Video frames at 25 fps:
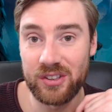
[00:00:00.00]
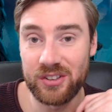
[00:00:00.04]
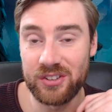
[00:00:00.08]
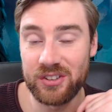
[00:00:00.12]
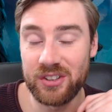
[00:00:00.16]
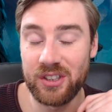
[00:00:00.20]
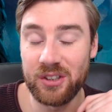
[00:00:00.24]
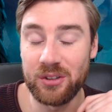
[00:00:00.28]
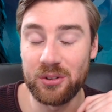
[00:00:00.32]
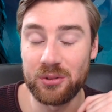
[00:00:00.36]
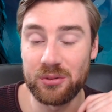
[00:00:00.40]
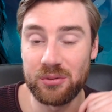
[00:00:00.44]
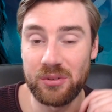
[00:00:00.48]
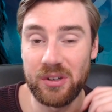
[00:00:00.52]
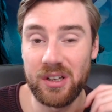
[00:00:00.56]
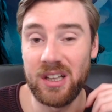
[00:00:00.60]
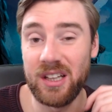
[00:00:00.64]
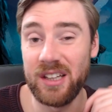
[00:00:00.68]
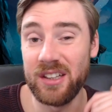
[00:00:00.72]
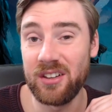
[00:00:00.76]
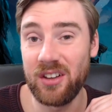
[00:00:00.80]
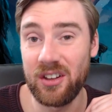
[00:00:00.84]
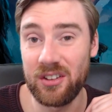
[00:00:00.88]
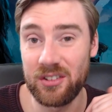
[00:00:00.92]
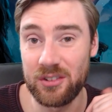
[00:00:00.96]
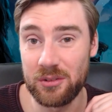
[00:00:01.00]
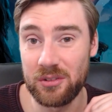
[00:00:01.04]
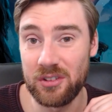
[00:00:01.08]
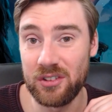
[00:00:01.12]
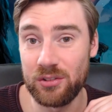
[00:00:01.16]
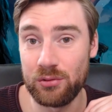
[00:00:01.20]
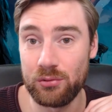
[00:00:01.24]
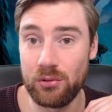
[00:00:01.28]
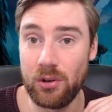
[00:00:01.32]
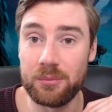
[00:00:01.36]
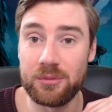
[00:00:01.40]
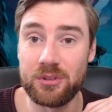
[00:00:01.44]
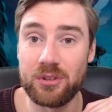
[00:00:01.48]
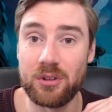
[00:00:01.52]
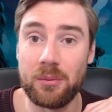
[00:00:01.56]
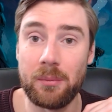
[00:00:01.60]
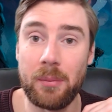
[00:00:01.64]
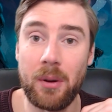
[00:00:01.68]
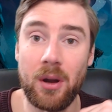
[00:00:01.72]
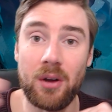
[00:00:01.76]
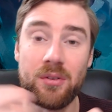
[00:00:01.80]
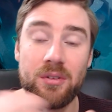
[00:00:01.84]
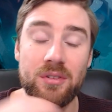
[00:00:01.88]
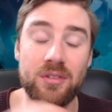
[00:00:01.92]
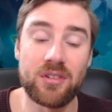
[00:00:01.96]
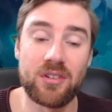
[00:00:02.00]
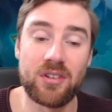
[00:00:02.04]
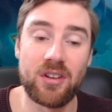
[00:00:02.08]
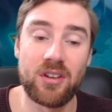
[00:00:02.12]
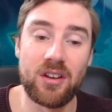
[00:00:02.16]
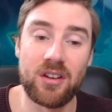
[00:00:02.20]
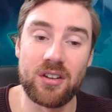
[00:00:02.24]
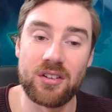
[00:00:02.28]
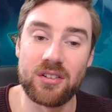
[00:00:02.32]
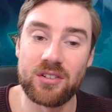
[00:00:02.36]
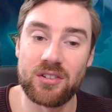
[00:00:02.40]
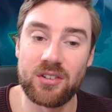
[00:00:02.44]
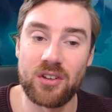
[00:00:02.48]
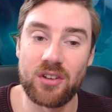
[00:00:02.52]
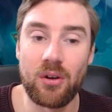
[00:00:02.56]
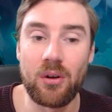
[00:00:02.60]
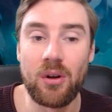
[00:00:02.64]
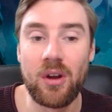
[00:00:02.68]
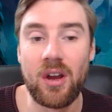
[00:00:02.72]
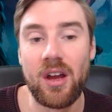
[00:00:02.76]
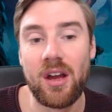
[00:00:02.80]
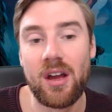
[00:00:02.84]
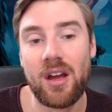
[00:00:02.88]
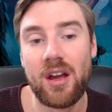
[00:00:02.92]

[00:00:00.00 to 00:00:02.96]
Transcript: Shield really does disrupt your opponent's turn. So